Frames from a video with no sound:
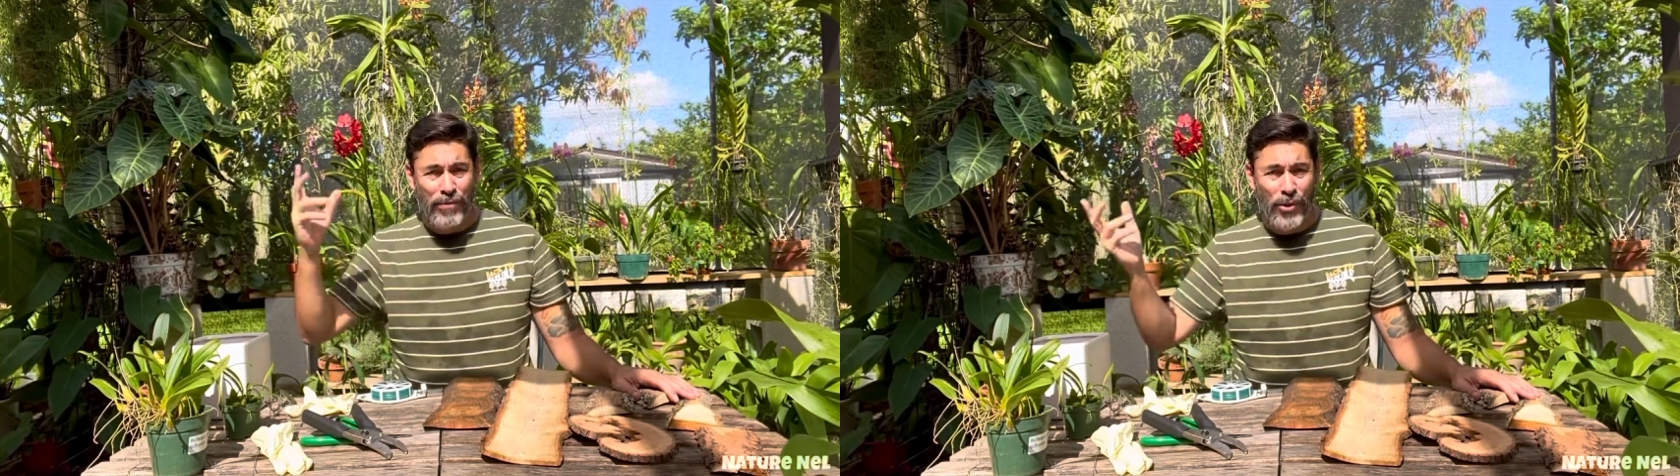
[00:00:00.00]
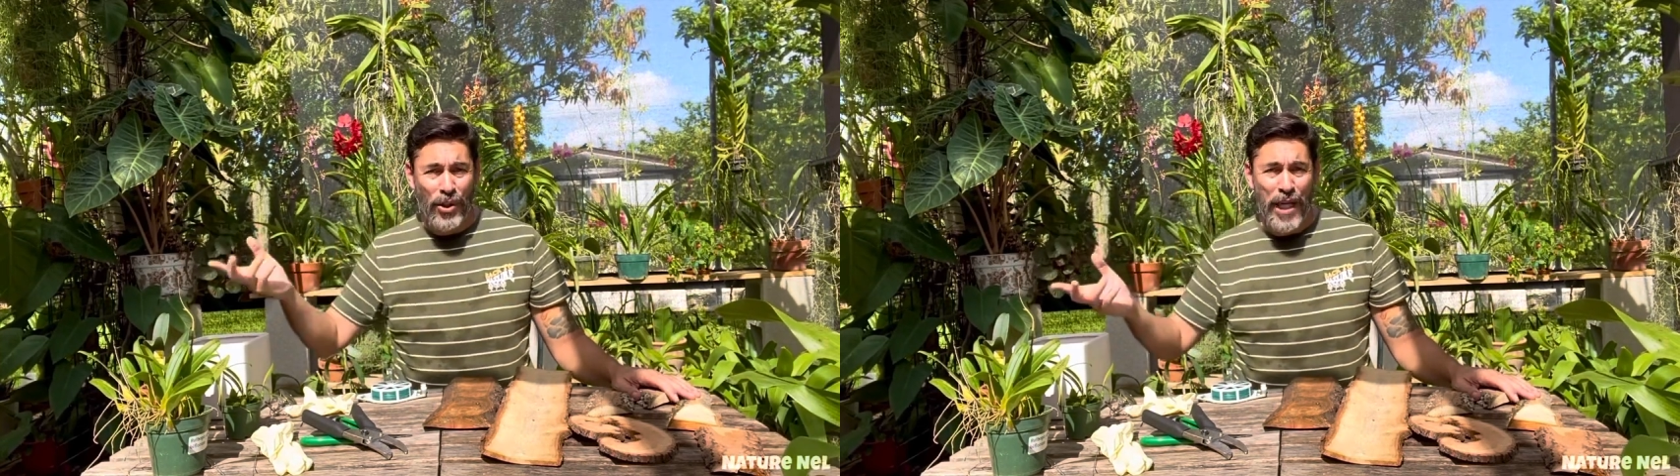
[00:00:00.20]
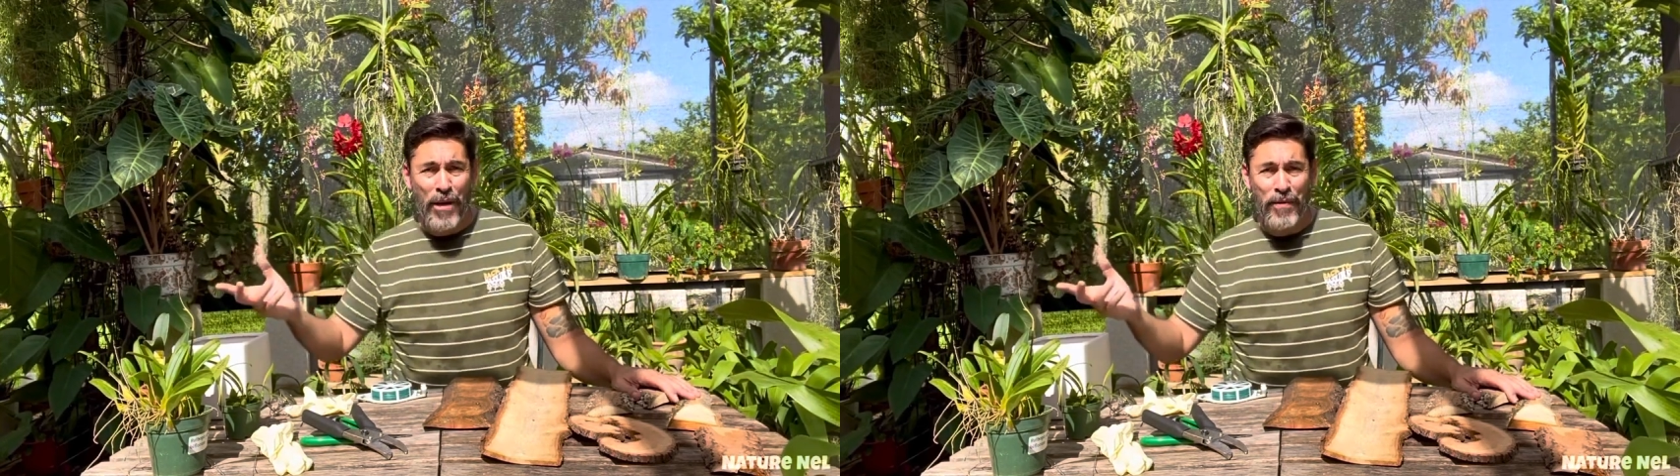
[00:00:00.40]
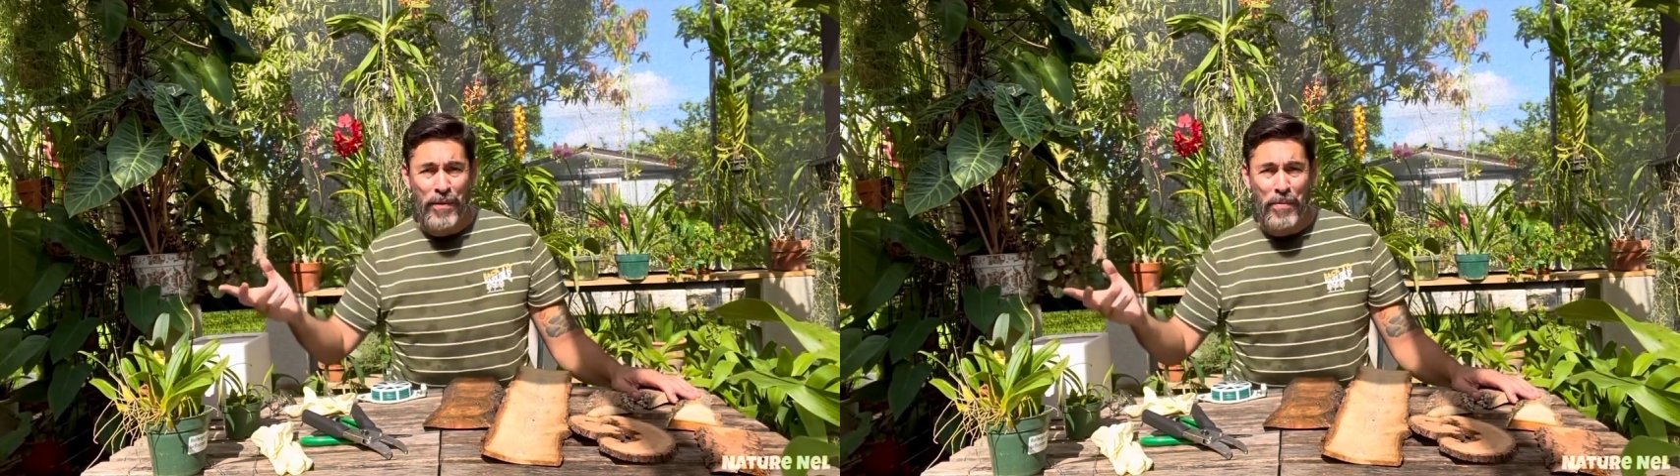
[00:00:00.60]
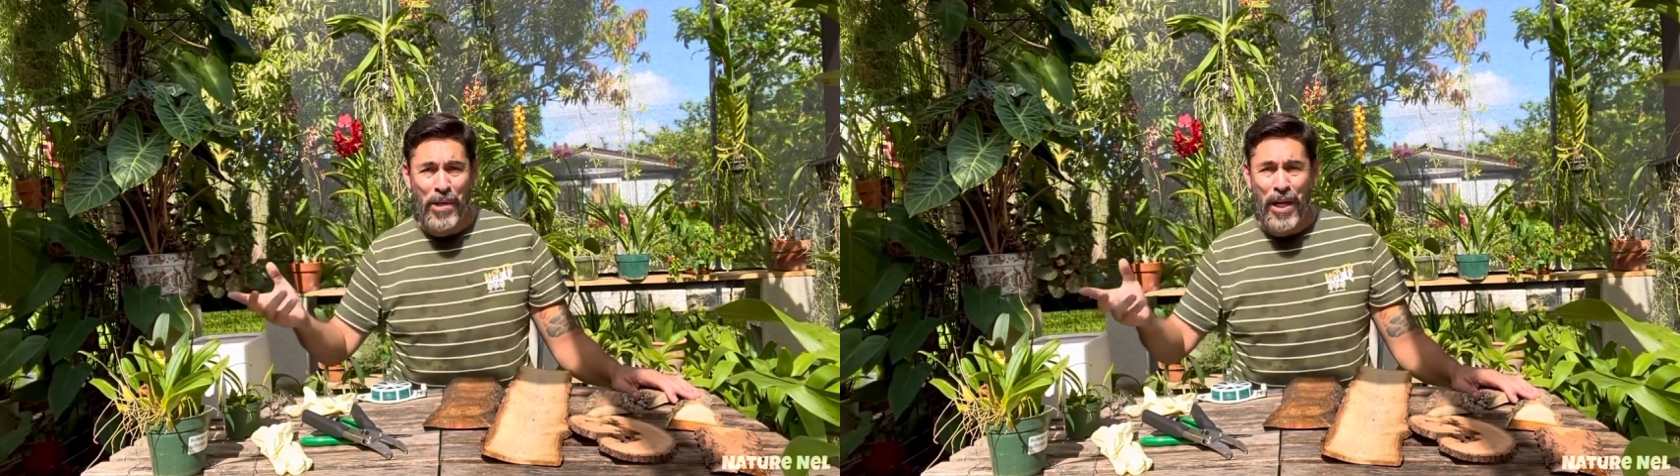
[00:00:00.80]
took out from
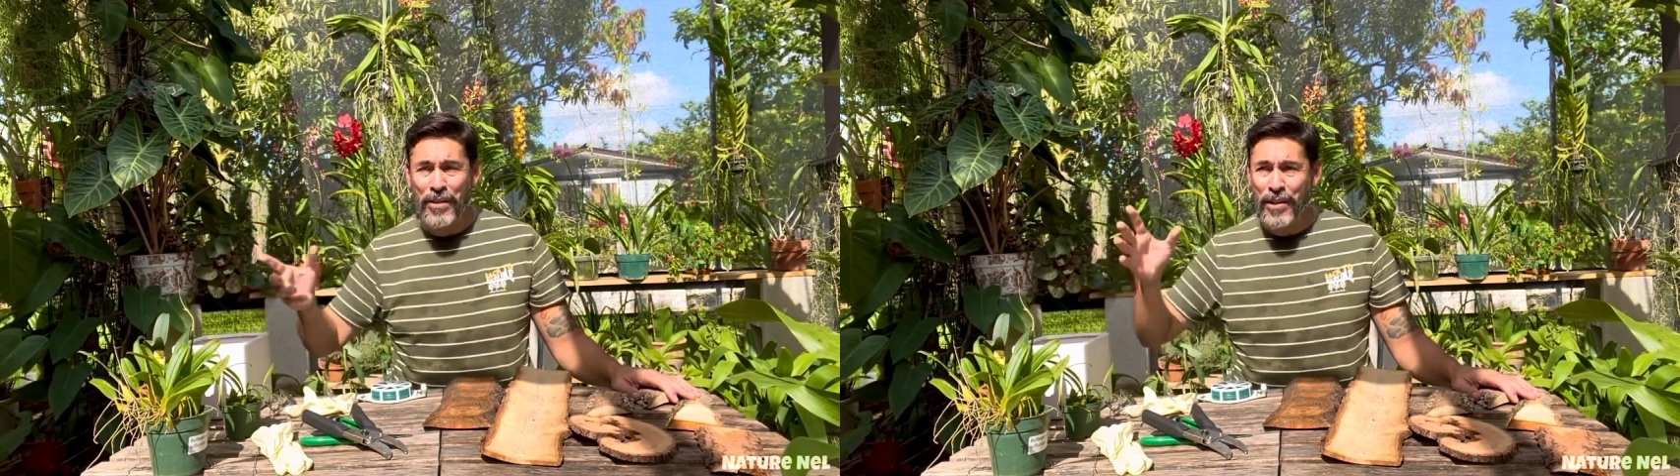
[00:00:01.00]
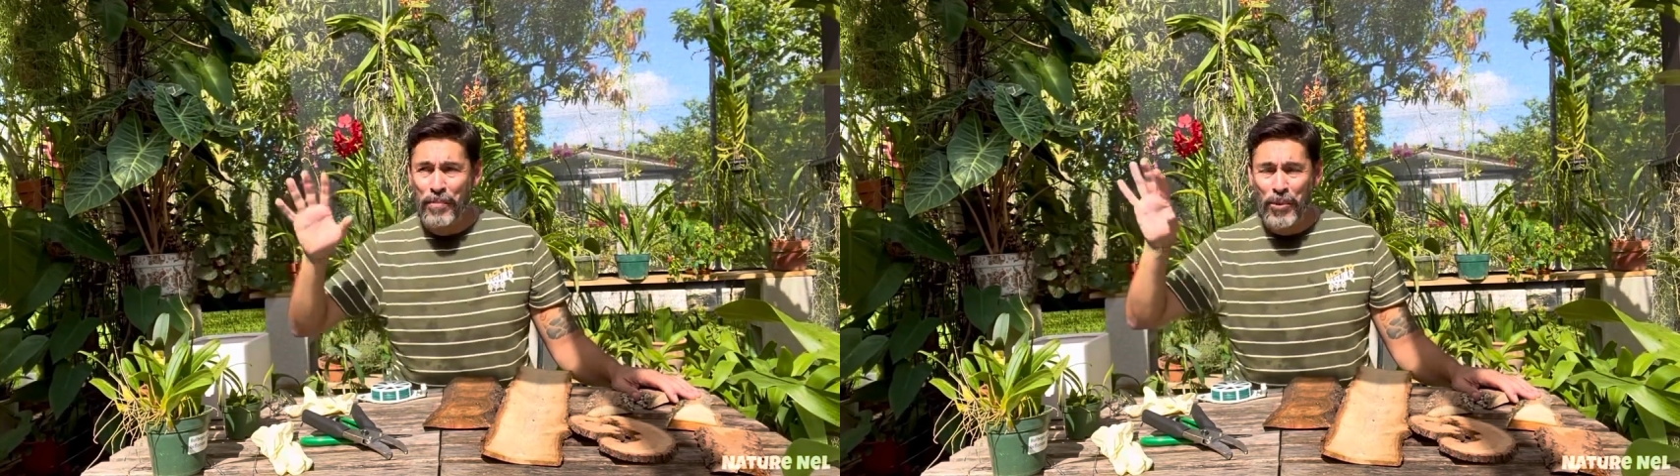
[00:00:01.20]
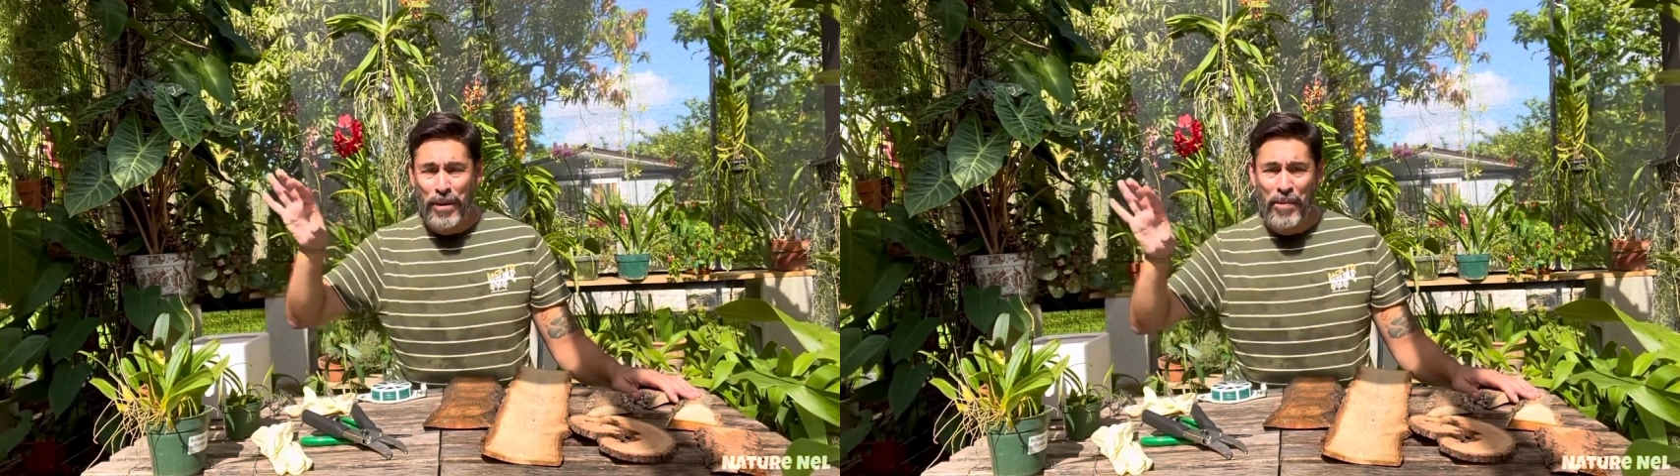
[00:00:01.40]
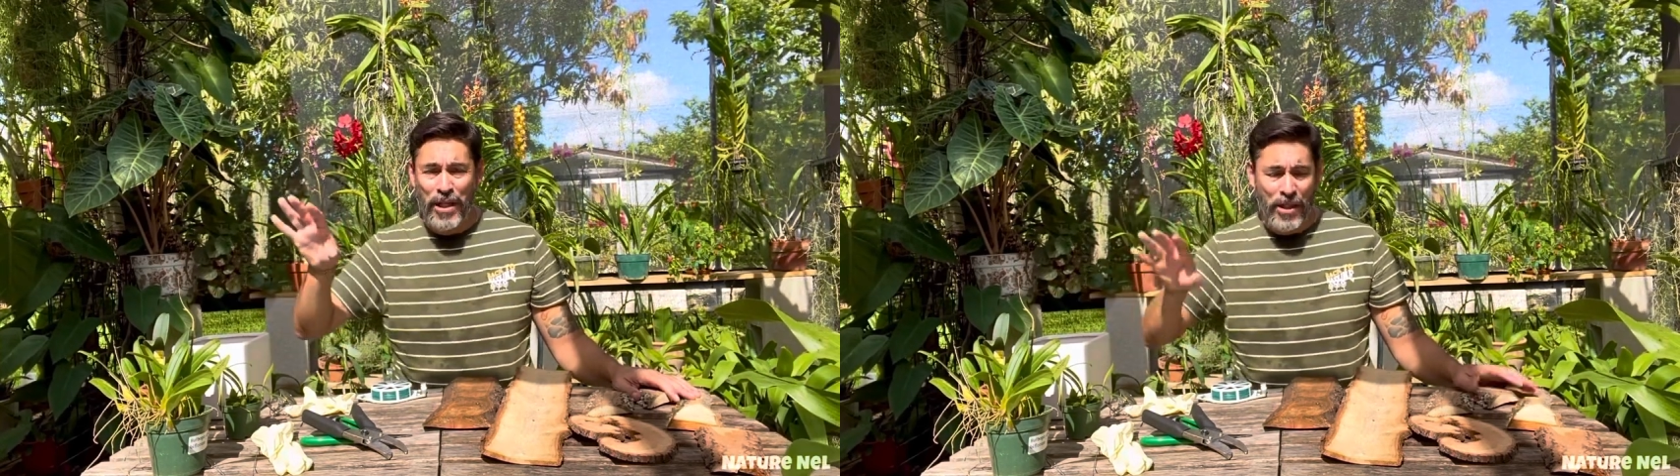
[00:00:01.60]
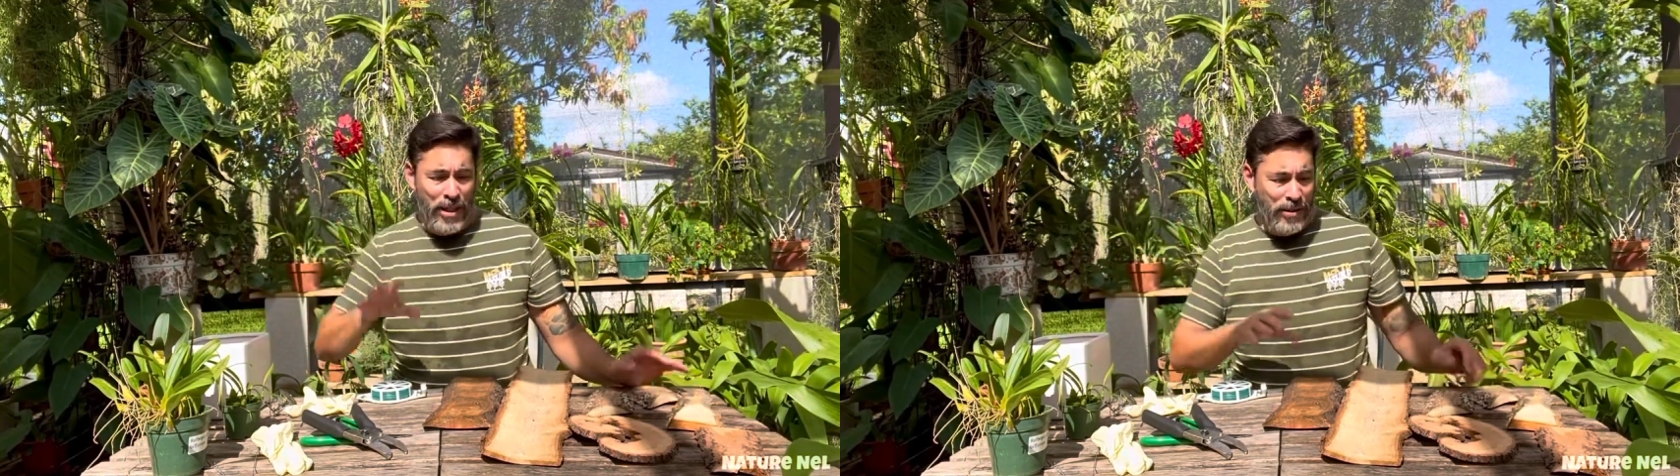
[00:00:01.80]
the pots and put them
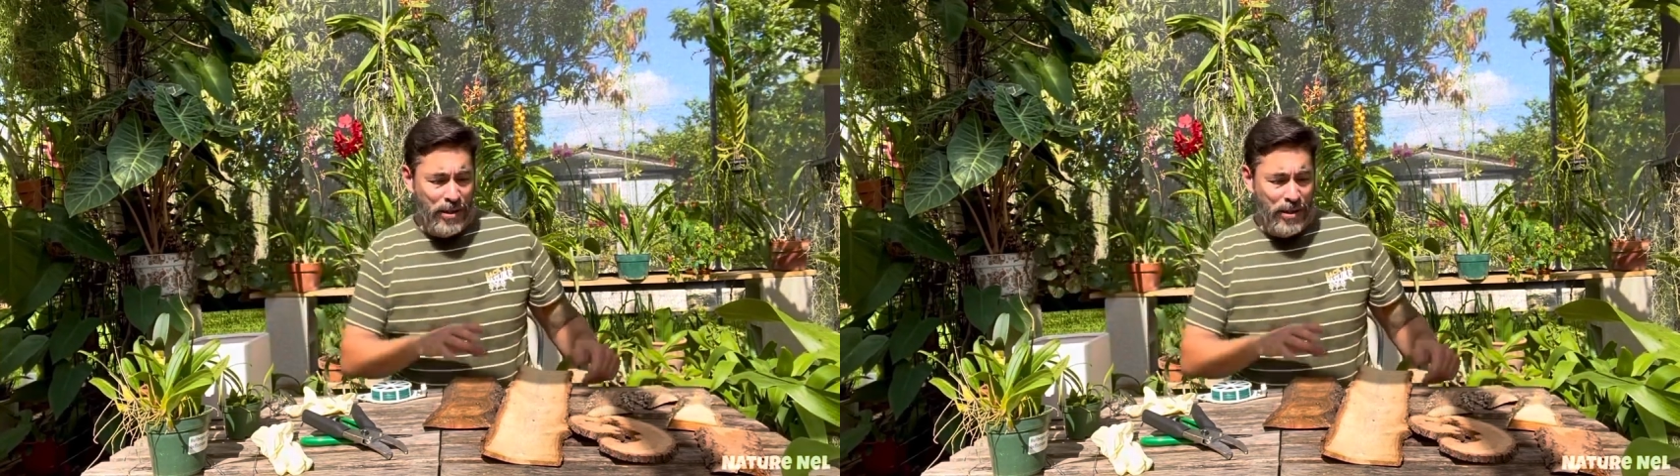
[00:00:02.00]
on, on